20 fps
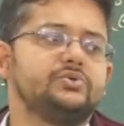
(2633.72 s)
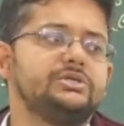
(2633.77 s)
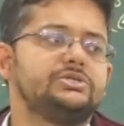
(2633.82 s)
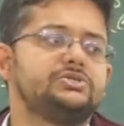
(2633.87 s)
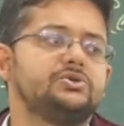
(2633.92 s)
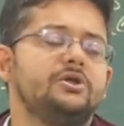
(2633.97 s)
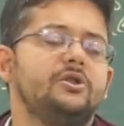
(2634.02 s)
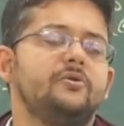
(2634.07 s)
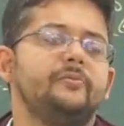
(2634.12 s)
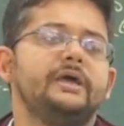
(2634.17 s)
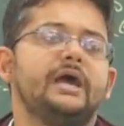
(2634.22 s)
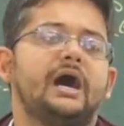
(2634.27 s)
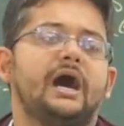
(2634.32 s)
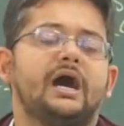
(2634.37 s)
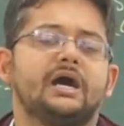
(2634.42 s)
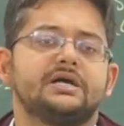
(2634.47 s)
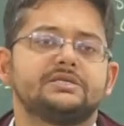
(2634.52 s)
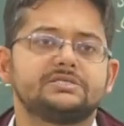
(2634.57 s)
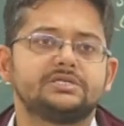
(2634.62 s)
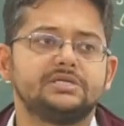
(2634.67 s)
which will be
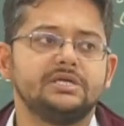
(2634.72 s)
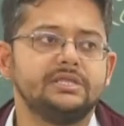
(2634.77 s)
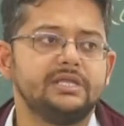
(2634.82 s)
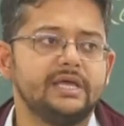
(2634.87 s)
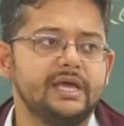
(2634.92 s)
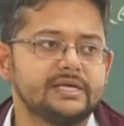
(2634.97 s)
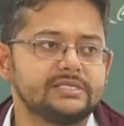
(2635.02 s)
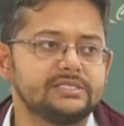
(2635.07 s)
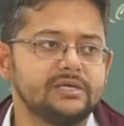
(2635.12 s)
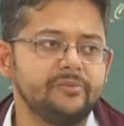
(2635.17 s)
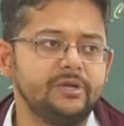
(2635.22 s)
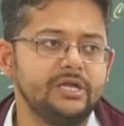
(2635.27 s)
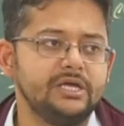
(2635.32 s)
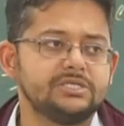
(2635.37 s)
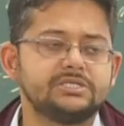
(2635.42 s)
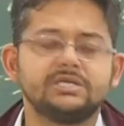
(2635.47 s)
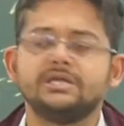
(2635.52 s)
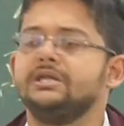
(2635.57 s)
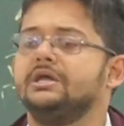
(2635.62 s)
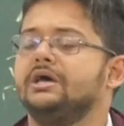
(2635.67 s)
asked in the
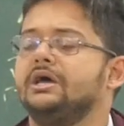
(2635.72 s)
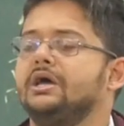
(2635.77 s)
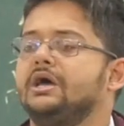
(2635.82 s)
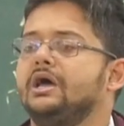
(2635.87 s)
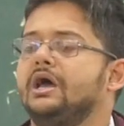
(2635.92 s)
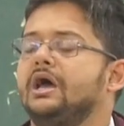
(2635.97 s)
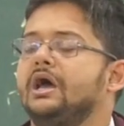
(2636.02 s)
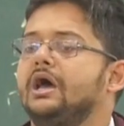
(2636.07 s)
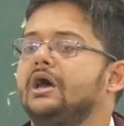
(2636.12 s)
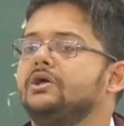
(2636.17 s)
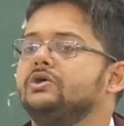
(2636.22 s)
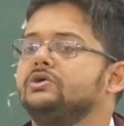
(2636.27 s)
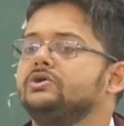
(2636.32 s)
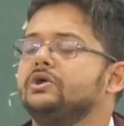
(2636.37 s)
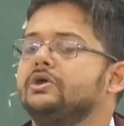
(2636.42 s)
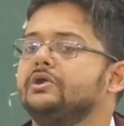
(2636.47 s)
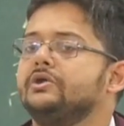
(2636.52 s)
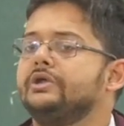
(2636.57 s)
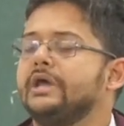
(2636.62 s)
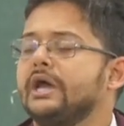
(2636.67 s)
examination.
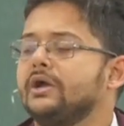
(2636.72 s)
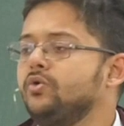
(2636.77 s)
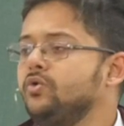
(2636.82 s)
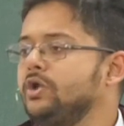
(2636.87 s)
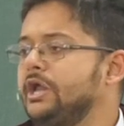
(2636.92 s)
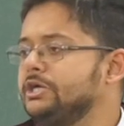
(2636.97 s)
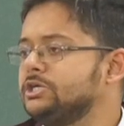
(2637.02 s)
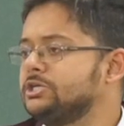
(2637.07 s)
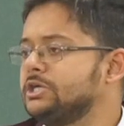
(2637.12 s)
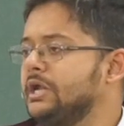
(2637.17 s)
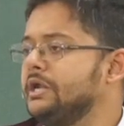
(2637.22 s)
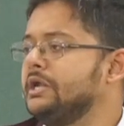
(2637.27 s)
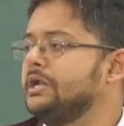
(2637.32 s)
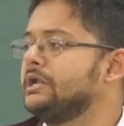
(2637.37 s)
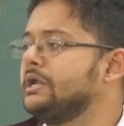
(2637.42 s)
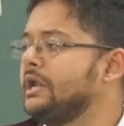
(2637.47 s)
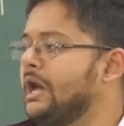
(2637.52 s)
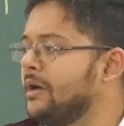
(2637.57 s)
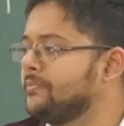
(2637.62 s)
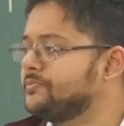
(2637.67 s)
Regulation,
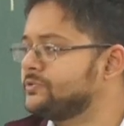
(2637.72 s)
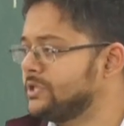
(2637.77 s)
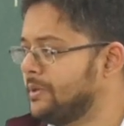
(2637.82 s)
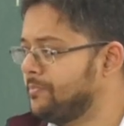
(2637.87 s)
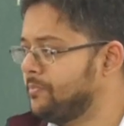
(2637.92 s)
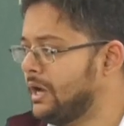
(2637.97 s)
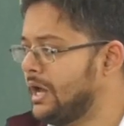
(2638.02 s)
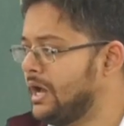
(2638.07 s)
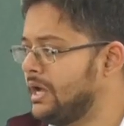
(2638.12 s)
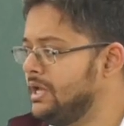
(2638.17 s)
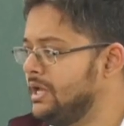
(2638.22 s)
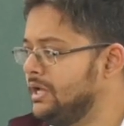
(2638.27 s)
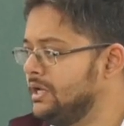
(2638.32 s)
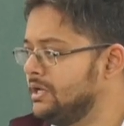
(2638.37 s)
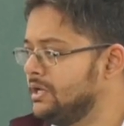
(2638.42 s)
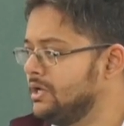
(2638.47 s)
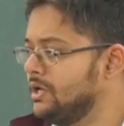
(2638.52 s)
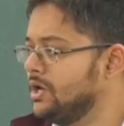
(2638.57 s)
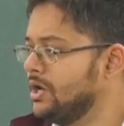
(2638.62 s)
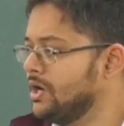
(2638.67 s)
nerve supply,
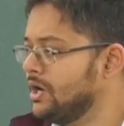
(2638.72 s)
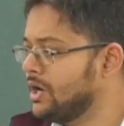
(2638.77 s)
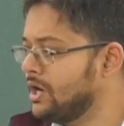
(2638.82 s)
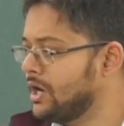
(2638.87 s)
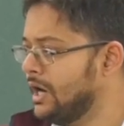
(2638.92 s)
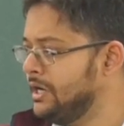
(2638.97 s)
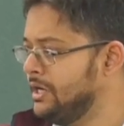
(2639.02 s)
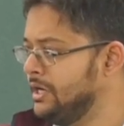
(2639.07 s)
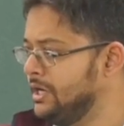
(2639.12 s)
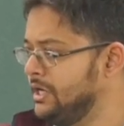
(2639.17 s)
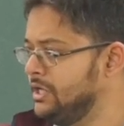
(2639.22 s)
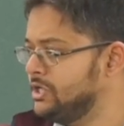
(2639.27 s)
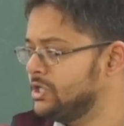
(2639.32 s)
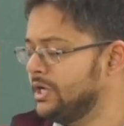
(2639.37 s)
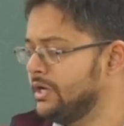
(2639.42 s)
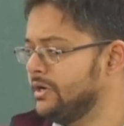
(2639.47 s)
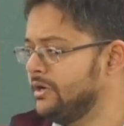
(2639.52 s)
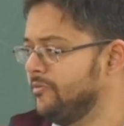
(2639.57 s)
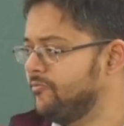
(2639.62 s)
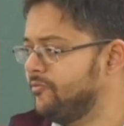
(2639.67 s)

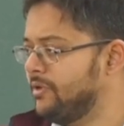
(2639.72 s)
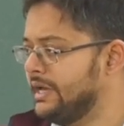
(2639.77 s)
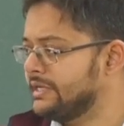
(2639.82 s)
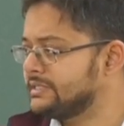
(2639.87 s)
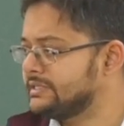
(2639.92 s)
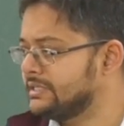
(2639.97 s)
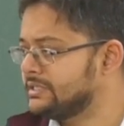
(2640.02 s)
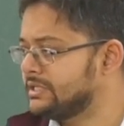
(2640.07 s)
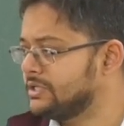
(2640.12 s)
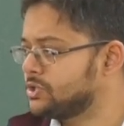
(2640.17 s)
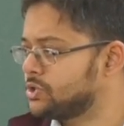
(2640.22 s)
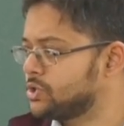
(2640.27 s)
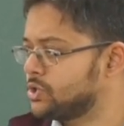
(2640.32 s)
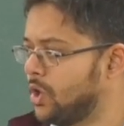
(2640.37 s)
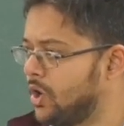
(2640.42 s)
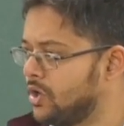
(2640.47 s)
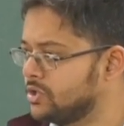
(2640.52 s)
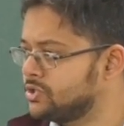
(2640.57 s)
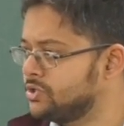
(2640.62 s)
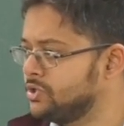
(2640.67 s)
condition reflex as a
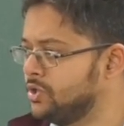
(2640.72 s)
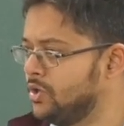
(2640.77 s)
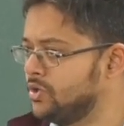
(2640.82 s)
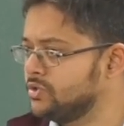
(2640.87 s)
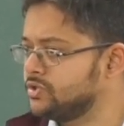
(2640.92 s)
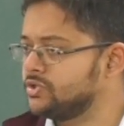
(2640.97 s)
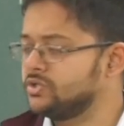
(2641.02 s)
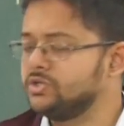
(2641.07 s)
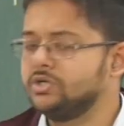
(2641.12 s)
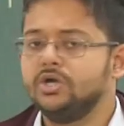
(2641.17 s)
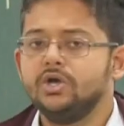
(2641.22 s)
short note,